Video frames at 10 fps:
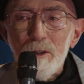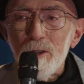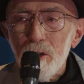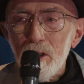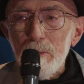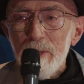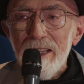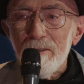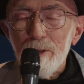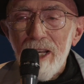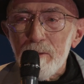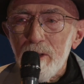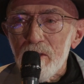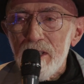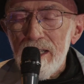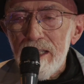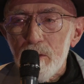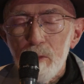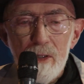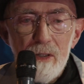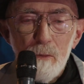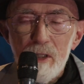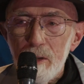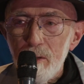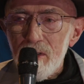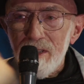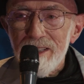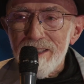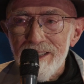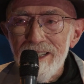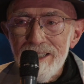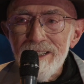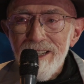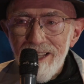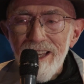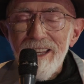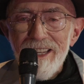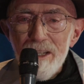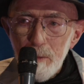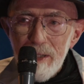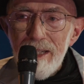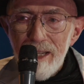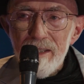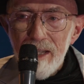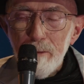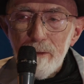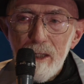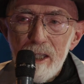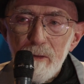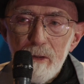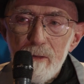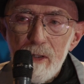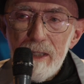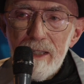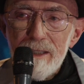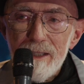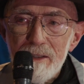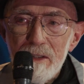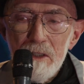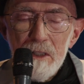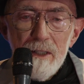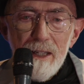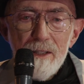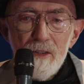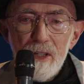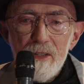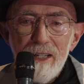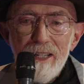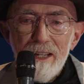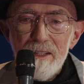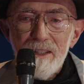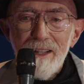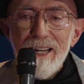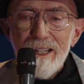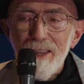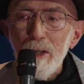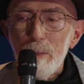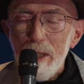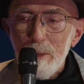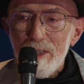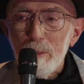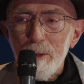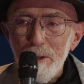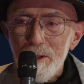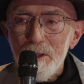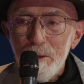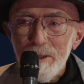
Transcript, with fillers: who told me that philosophy of science was useless, he really is a philosopher of science. It's just that he doesn't like other people's approach to